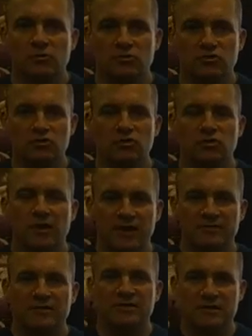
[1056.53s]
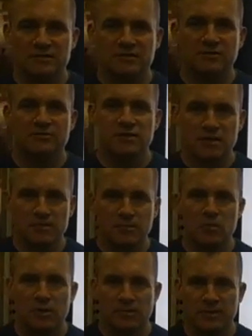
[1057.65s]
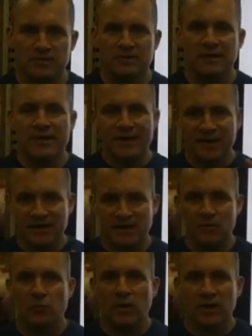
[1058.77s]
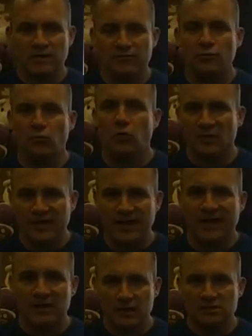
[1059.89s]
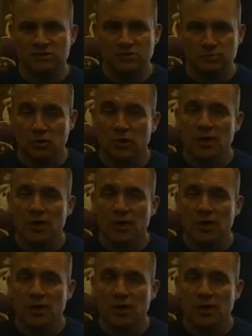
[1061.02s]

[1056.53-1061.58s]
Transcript: You should have a list of set appointments and getting ready for that customer,